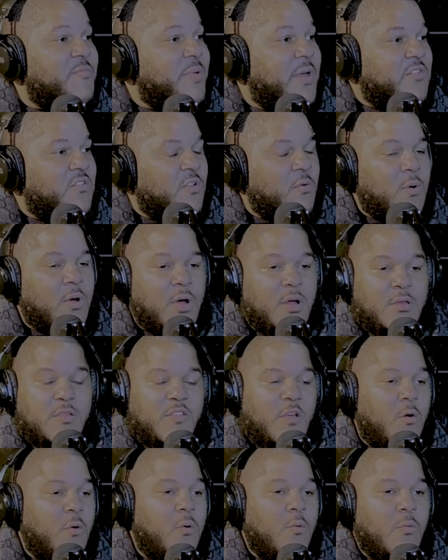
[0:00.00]
pitcher in the world.
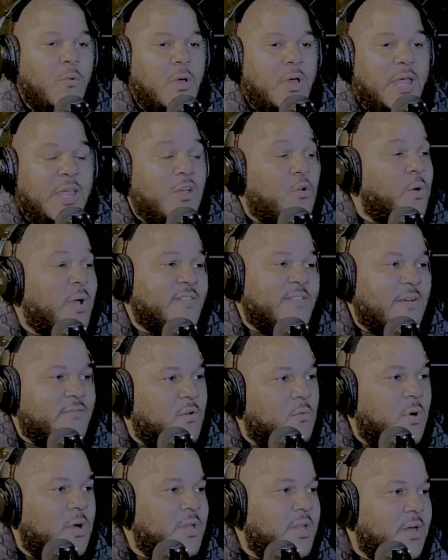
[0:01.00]
So he quits
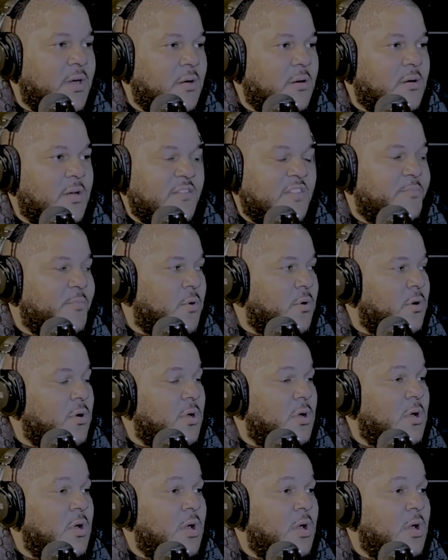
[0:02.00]
after 1 year because he's bored.